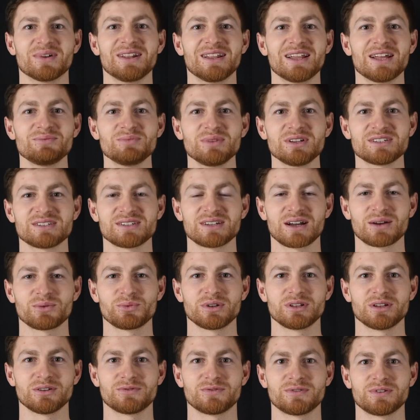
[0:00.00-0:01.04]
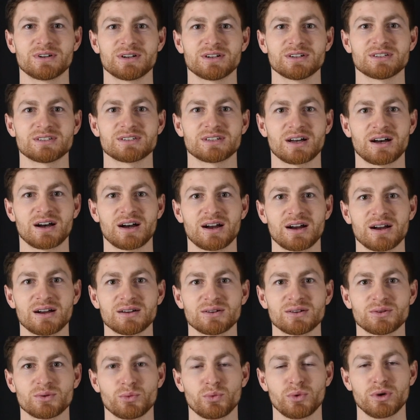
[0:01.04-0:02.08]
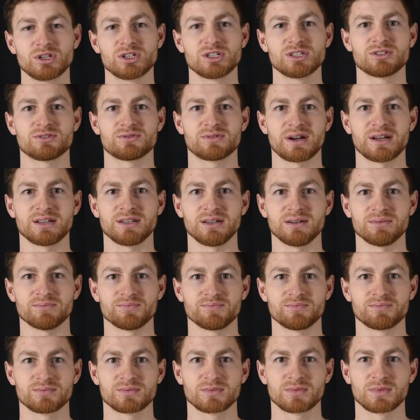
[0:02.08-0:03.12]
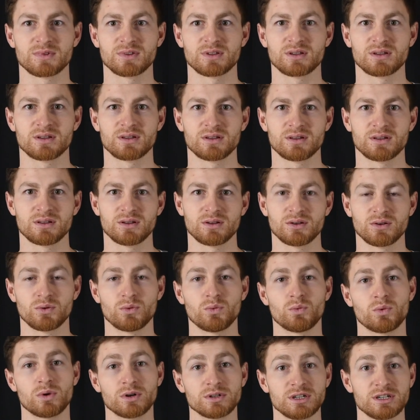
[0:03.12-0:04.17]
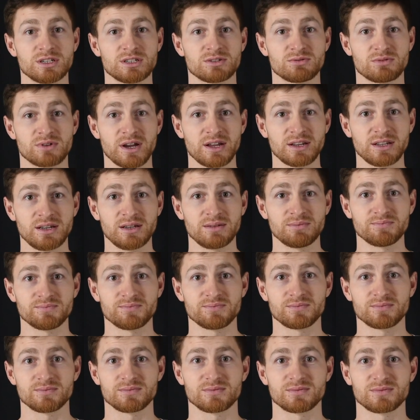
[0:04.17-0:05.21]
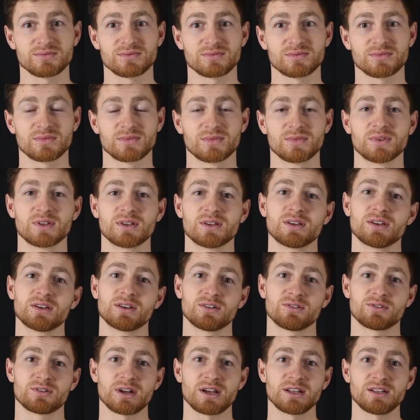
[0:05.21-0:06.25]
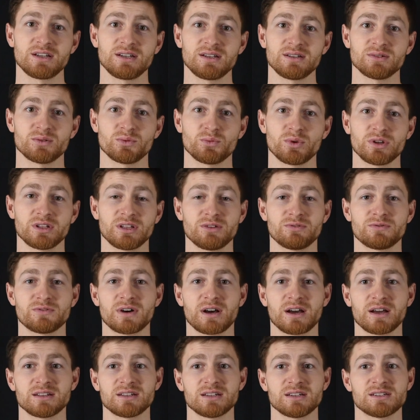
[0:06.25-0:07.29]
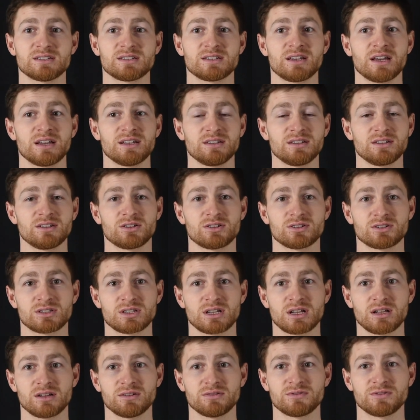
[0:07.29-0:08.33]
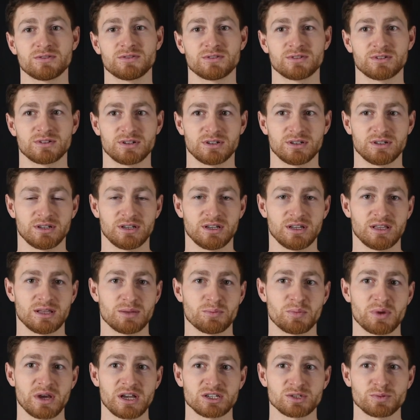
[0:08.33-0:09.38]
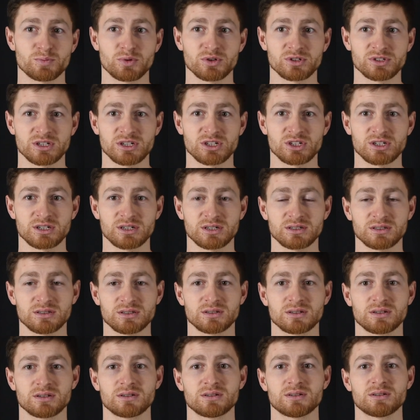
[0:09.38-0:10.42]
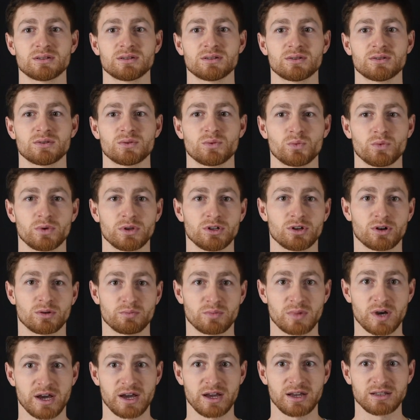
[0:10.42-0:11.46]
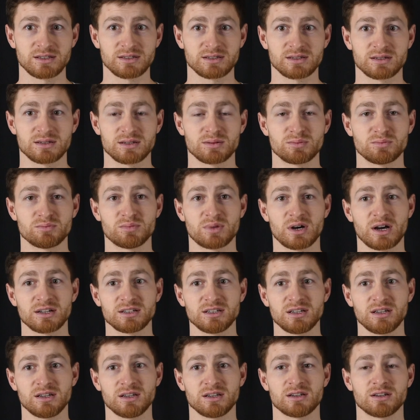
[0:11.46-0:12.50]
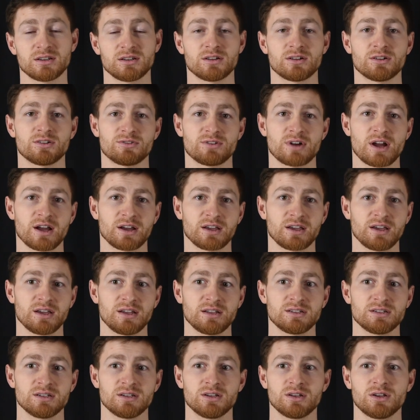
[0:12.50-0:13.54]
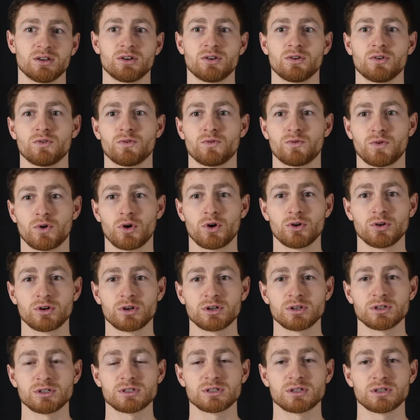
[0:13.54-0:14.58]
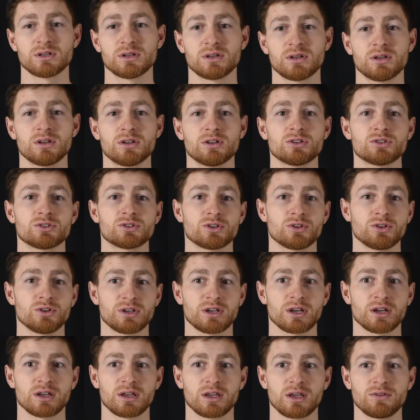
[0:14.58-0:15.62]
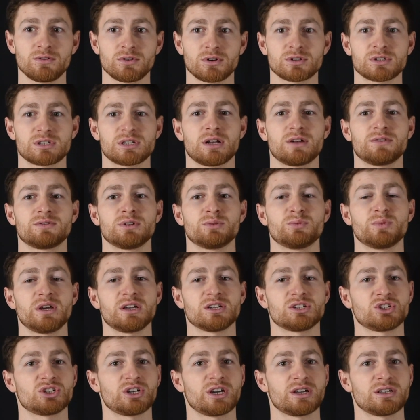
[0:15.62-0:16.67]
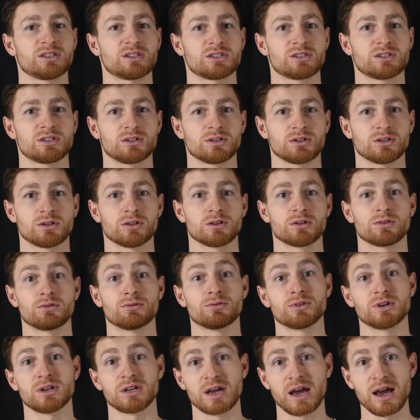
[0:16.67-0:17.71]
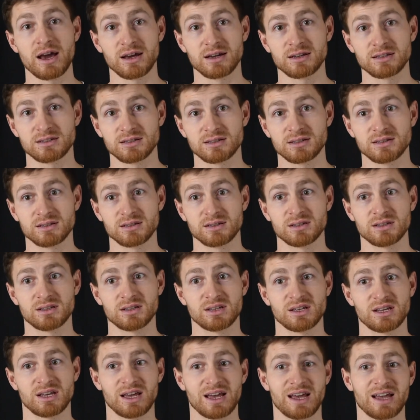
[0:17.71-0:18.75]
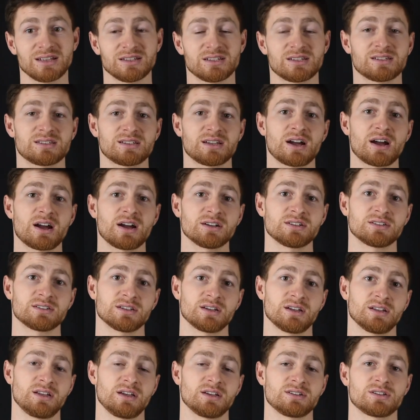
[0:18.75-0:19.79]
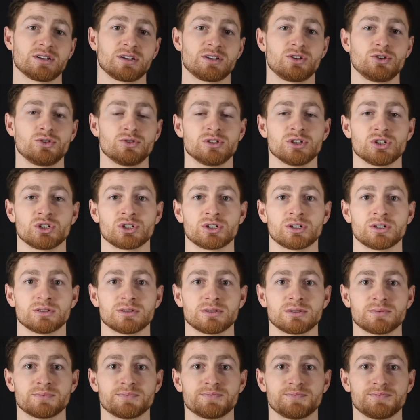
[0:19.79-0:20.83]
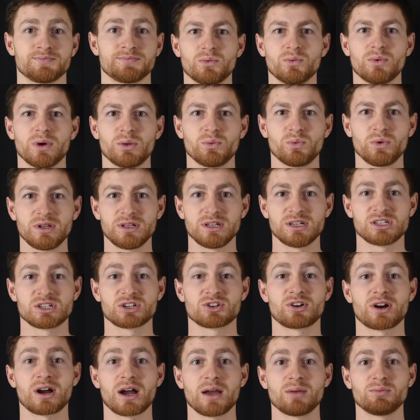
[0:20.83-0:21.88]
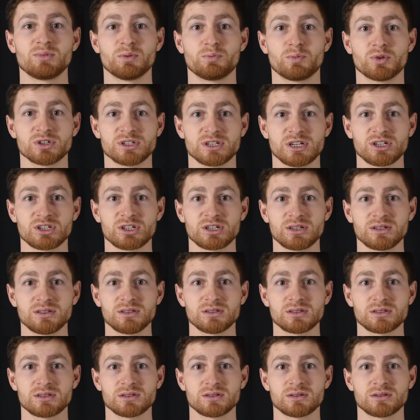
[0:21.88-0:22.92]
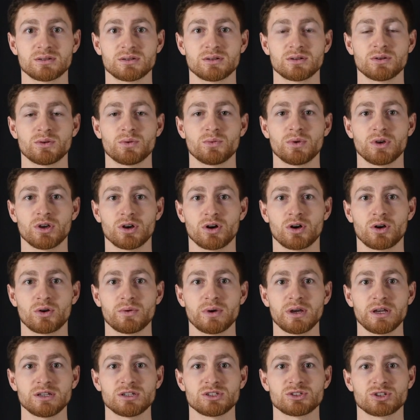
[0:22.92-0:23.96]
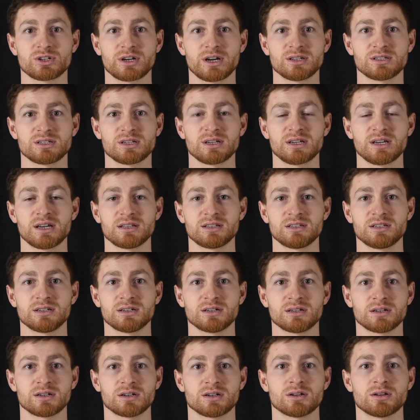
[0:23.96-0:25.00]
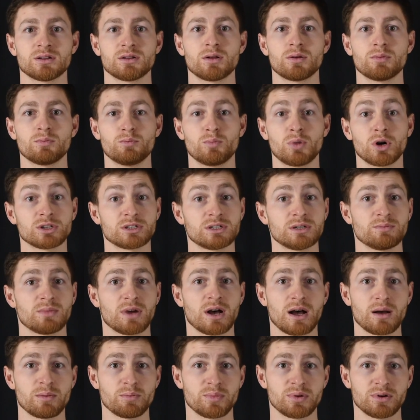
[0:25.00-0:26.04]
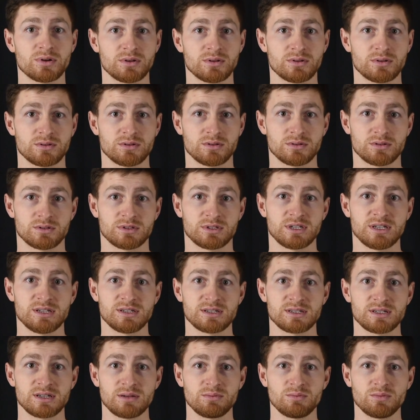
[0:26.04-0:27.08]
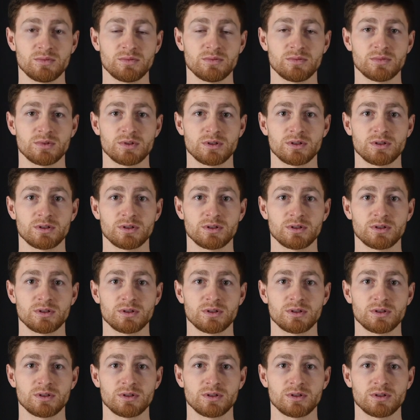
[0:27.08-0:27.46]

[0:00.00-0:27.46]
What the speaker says: Let me start with the first R, which is ready. What is ready? Ready we define as getting yourself in the best position with your mind, body, racket, focus, so you can give yourself the best chance to react and start and execute a shot. When we describe the positions, we always try to get the bottom-up system.